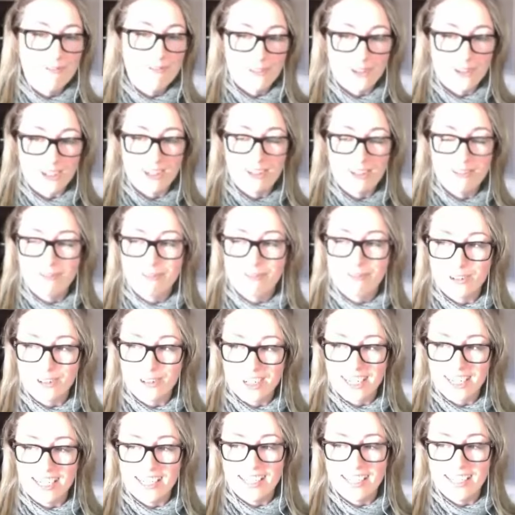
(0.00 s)
For
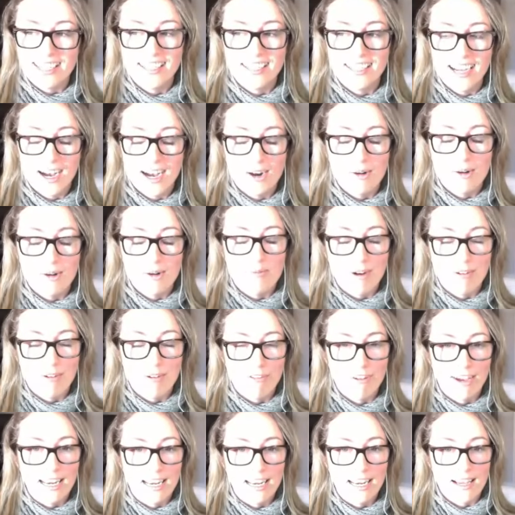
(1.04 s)
a
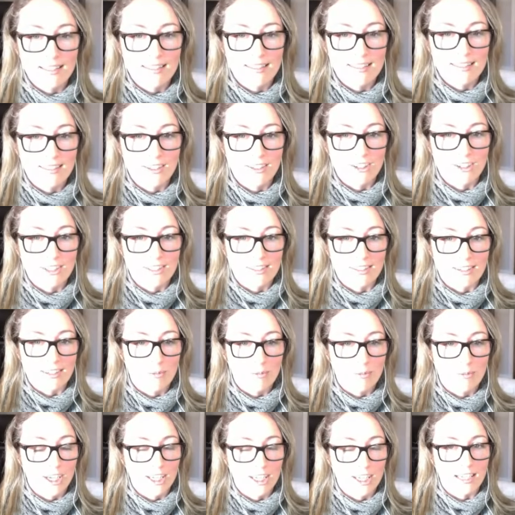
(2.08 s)
fine art series that
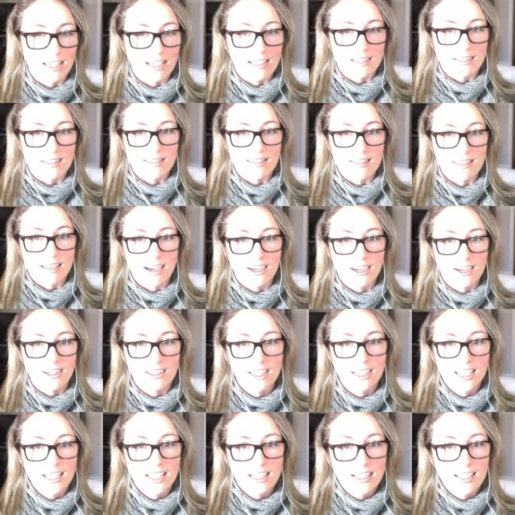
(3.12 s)
I'm working on. So,
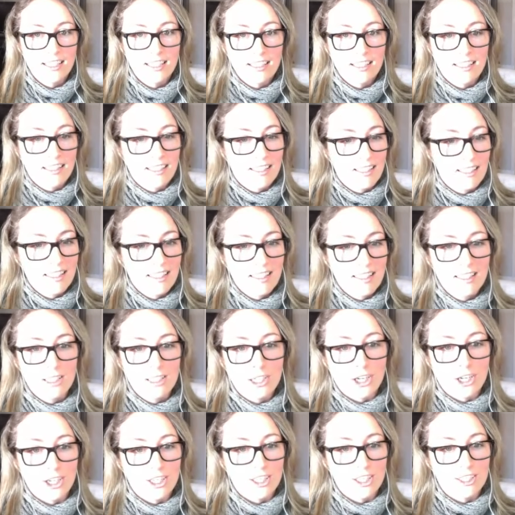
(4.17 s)
you
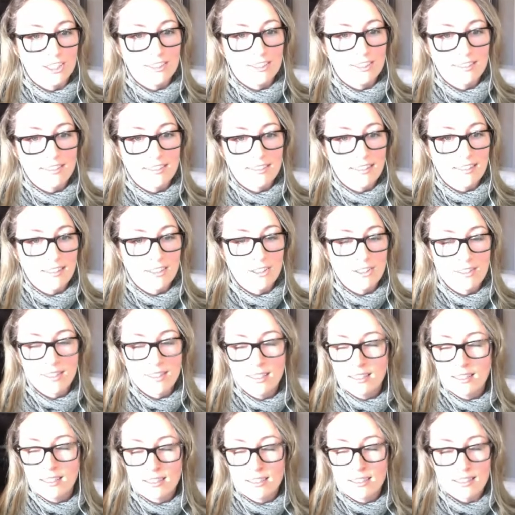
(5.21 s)
know, New
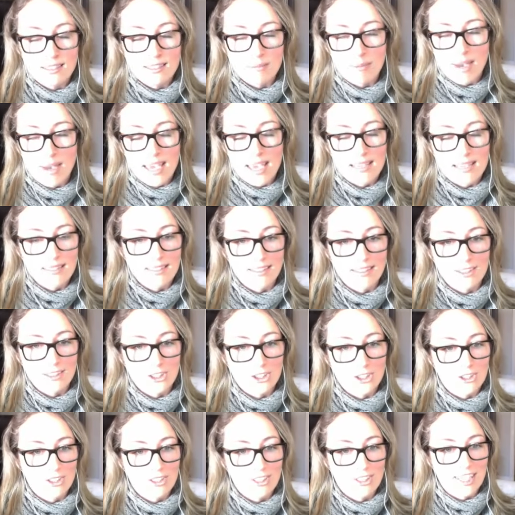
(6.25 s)
Zealand is amazing to
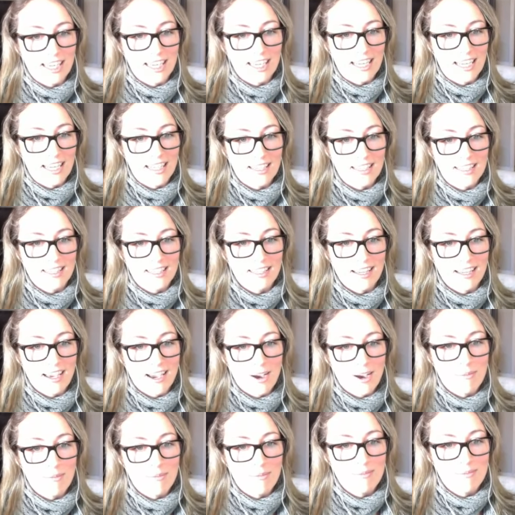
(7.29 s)
shoot in, and
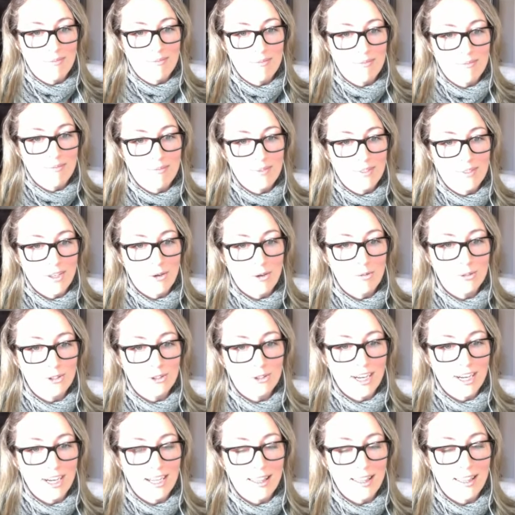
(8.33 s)
so we'll
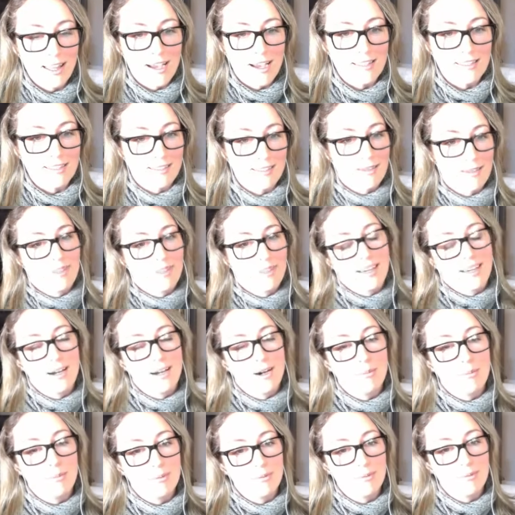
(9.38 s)
try to line something
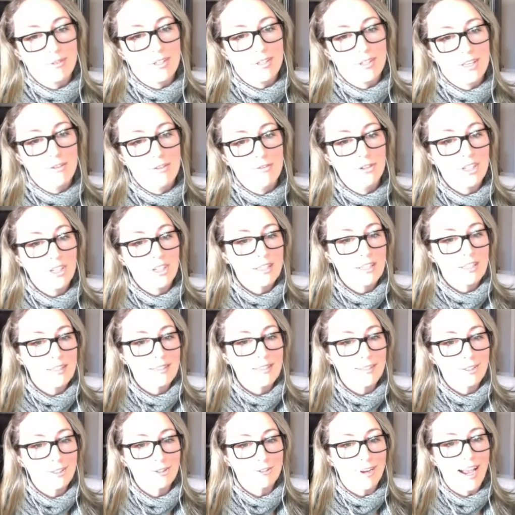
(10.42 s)
up. If you're going to
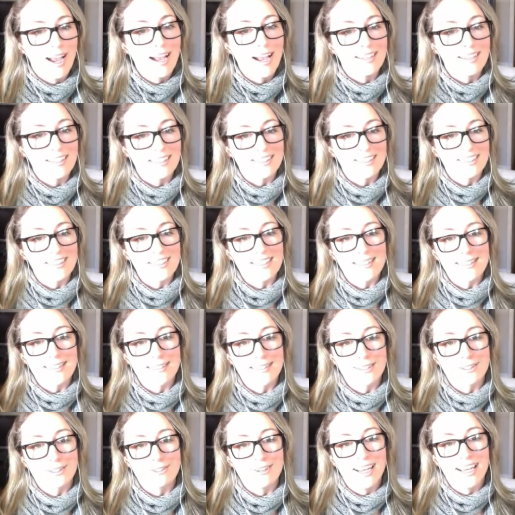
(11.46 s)
stick around, are you going to
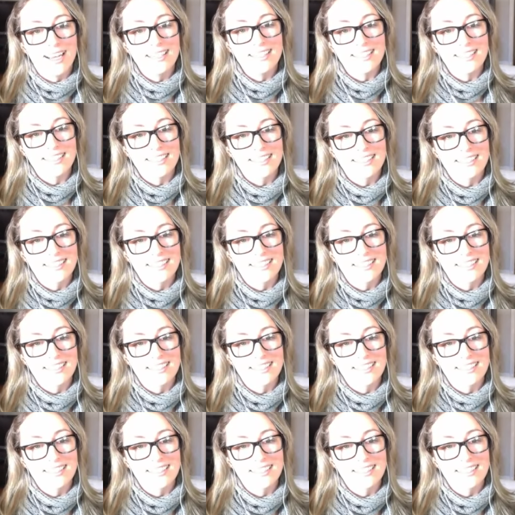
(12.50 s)
stick around?